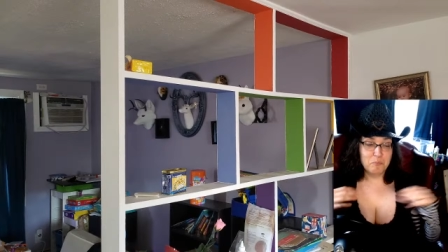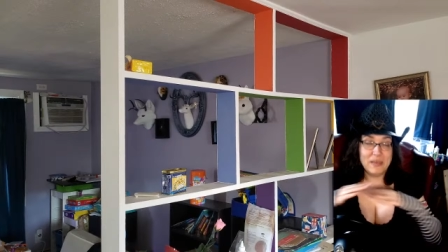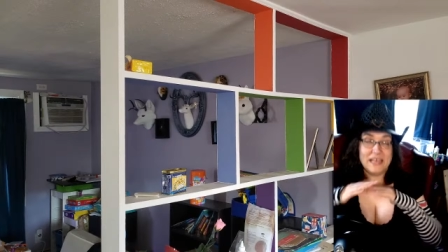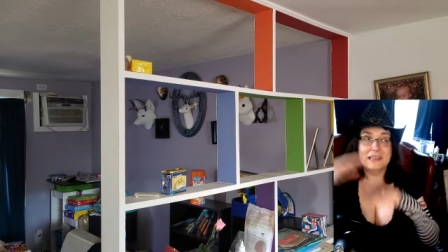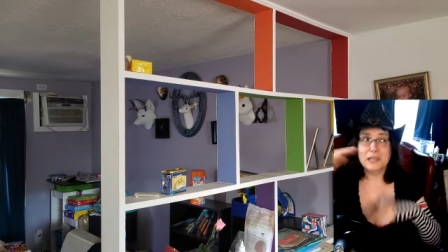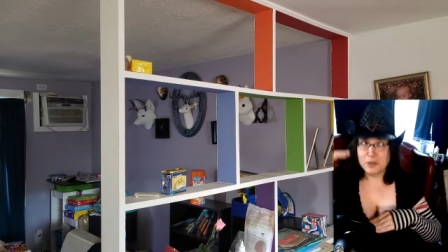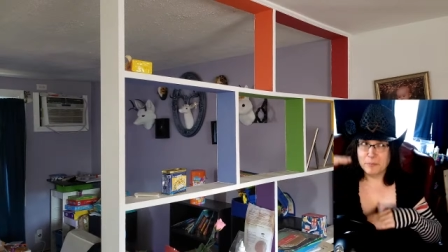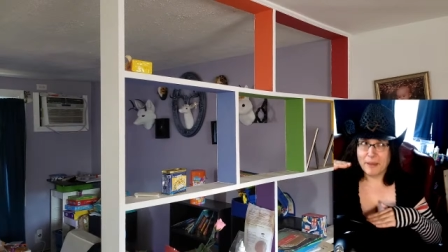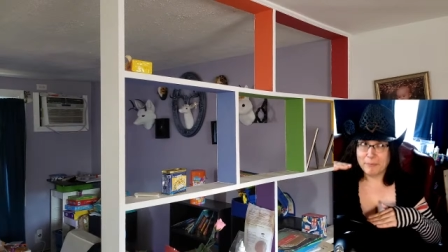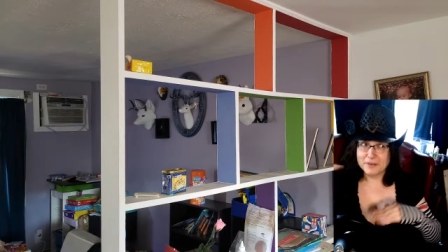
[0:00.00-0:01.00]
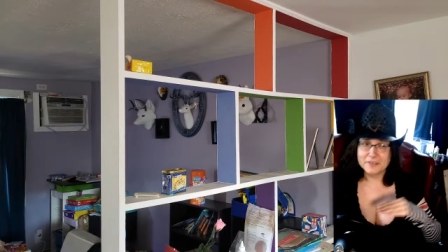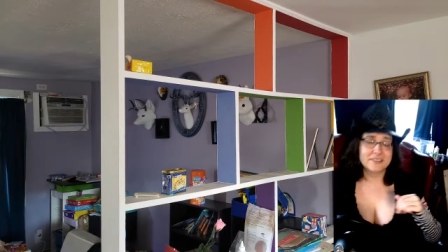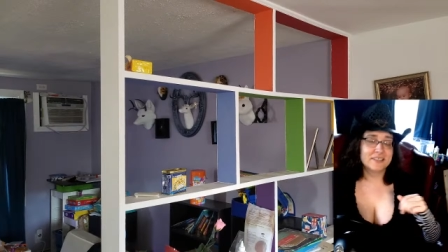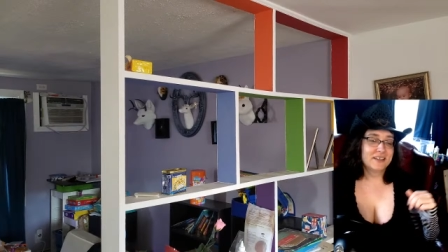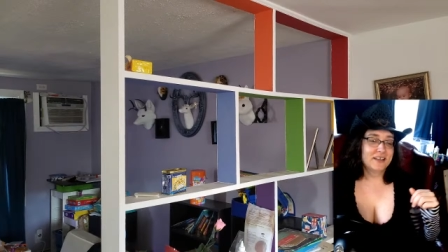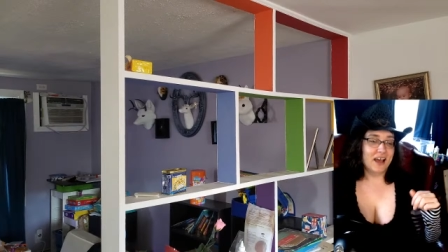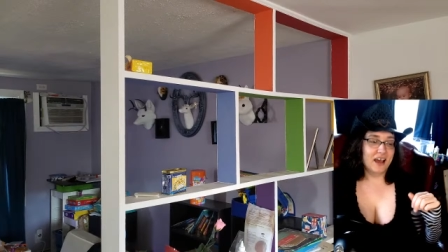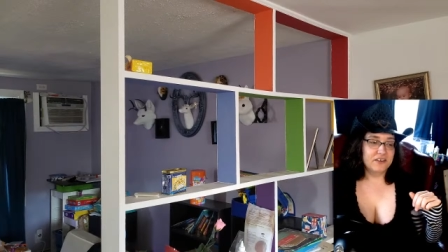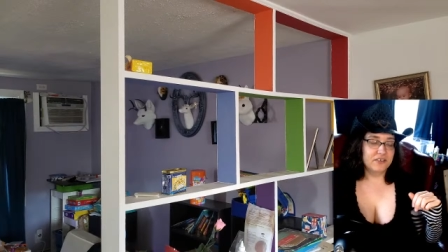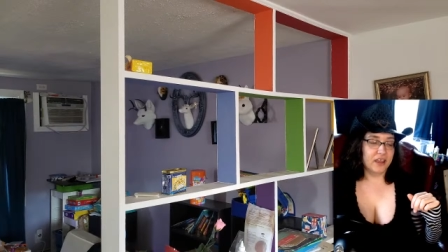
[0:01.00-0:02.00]
big little peppers
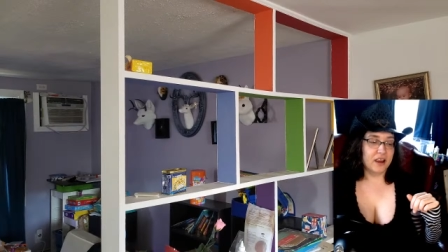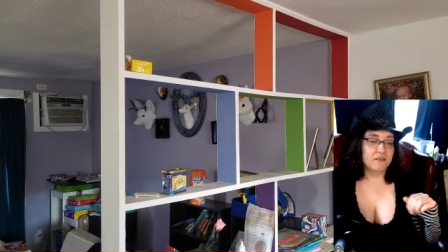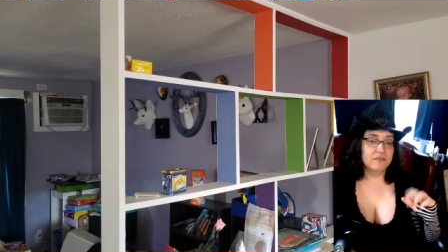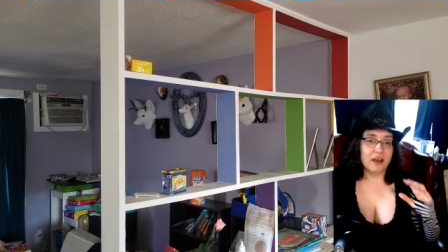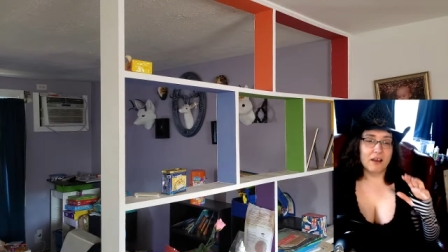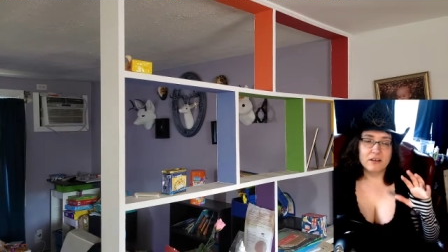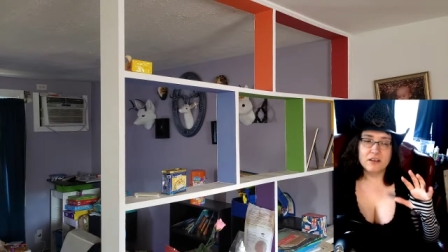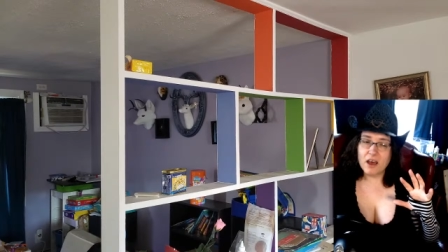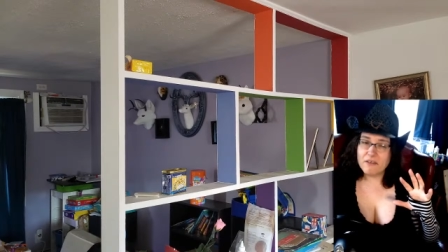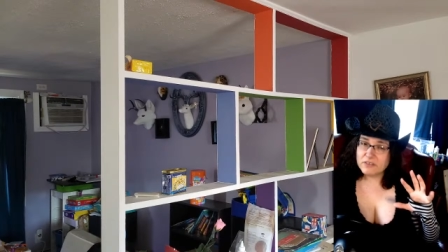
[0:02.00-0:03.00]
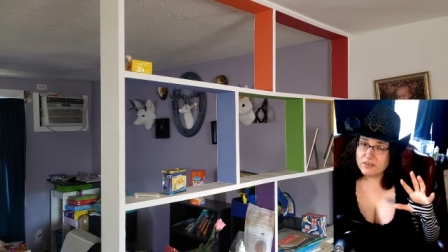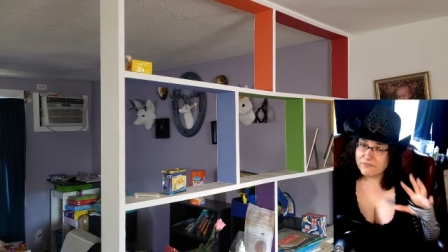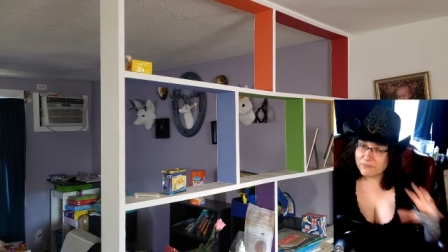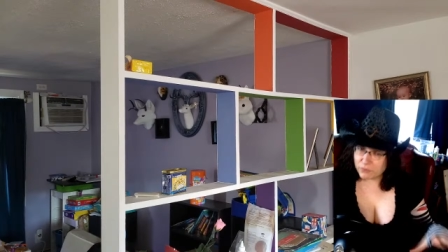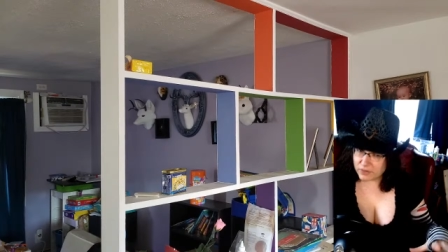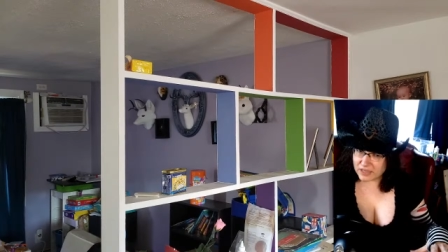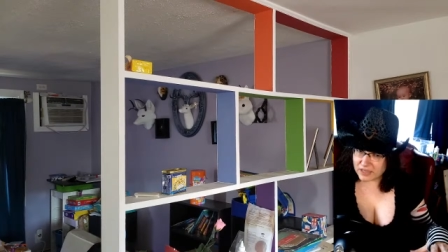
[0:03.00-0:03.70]
under there now not to fruiting